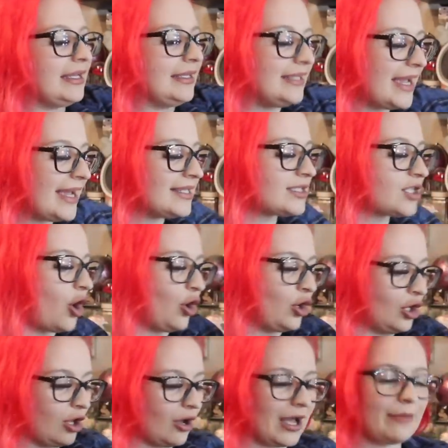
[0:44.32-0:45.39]
Yes,
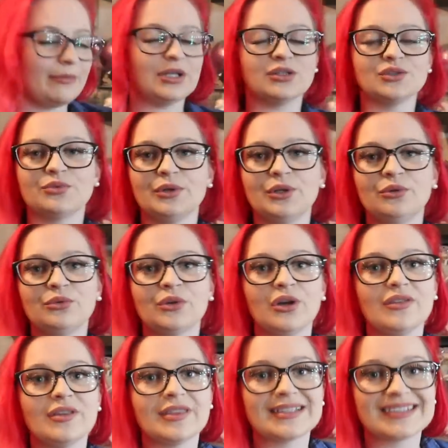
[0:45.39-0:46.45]
online, because we all know
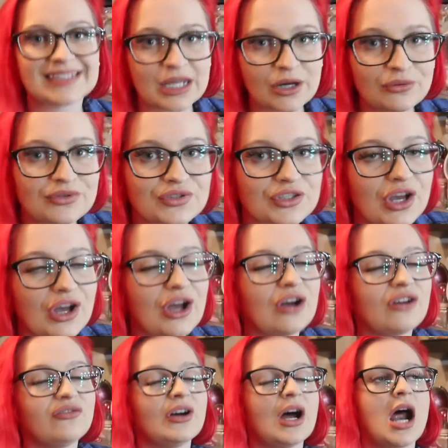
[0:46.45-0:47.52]
that the
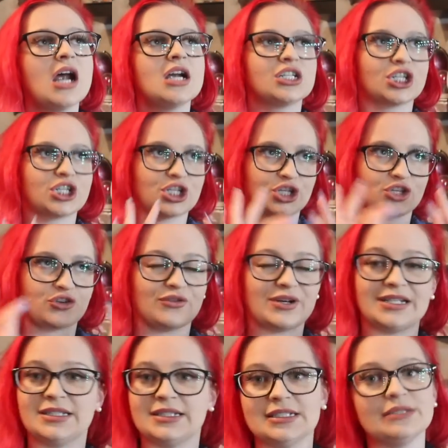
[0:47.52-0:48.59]
self-serve
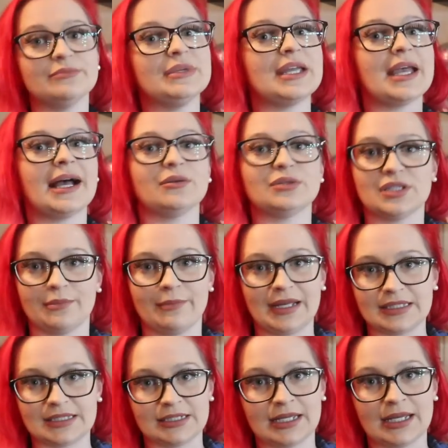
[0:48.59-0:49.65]
stresses me out at
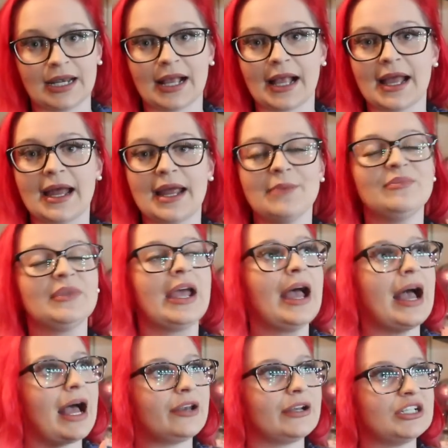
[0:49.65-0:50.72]
Matalan, okay?
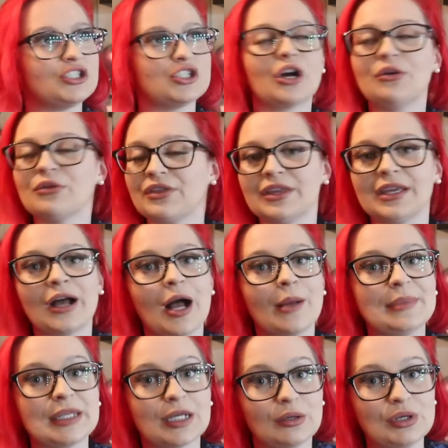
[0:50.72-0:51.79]
And I don't think I'm
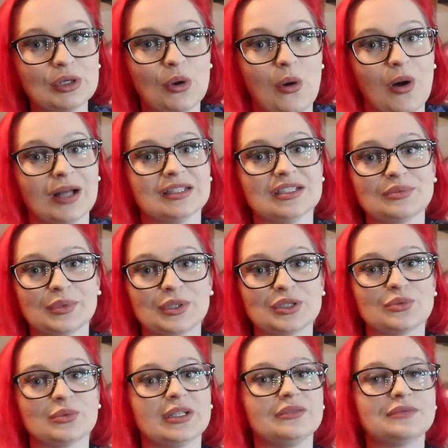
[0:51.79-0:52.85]
the only ones,
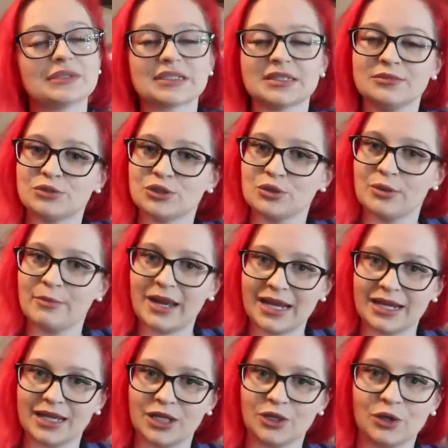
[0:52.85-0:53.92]
because whenever I seem to do a
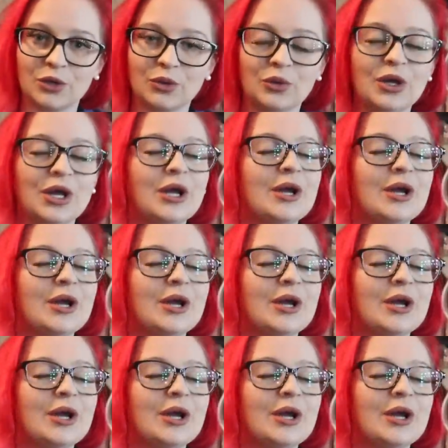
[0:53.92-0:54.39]
Matalan haul,